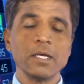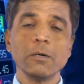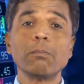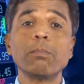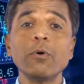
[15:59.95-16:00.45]

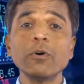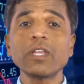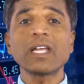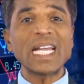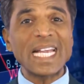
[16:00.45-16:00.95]
Both
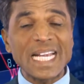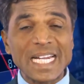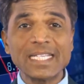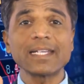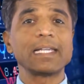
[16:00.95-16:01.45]
are
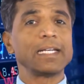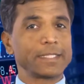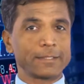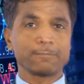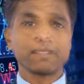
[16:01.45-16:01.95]

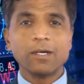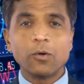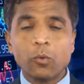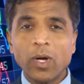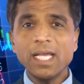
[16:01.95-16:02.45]
interrelated. Why